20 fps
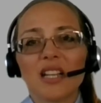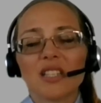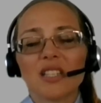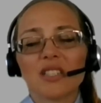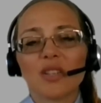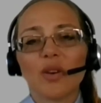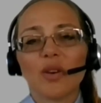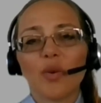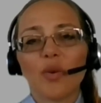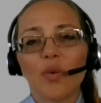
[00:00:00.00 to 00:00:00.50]

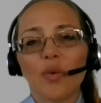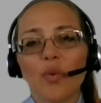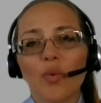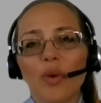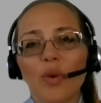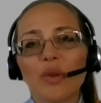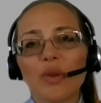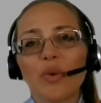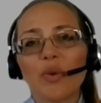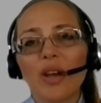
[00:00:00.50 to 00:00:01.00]
so
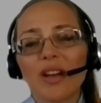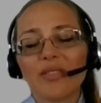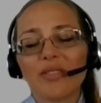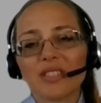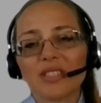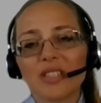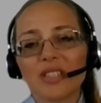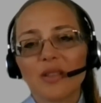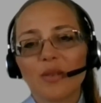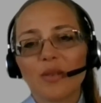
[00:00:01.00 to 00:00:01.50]
when you have a
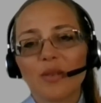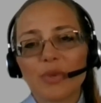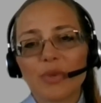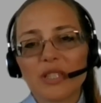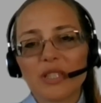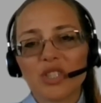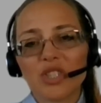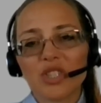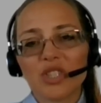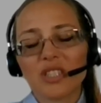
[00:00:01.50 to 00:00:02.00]
certain
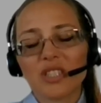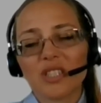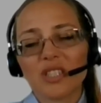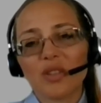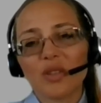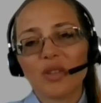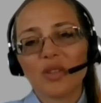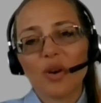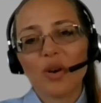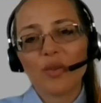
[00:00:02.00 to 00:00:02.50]
positions
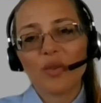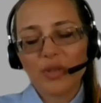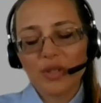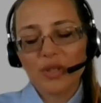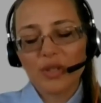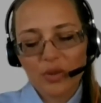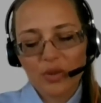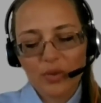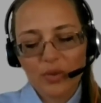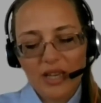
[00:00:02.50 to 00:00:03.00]
in the
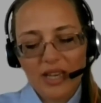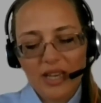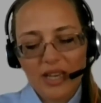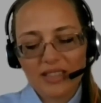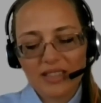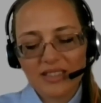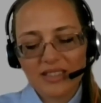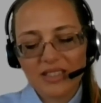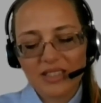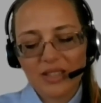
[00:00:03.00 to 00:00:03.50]
office you
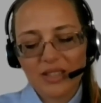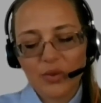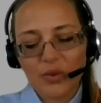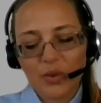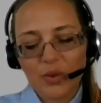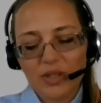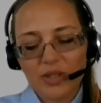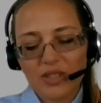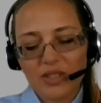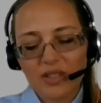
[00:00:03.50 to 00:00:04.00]
gotta stick
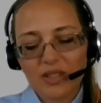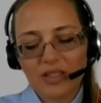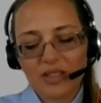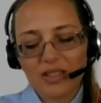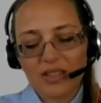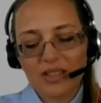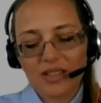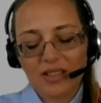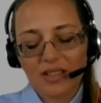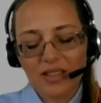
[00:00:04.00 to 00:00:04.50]
to a
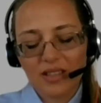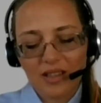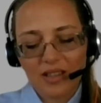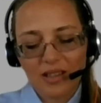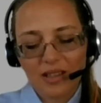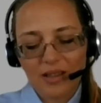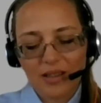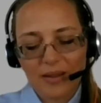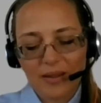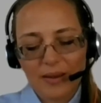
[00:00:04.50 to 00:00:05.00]
certain
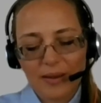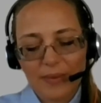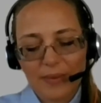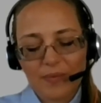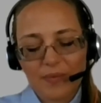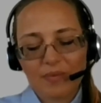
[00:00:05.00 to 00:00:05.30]
uh,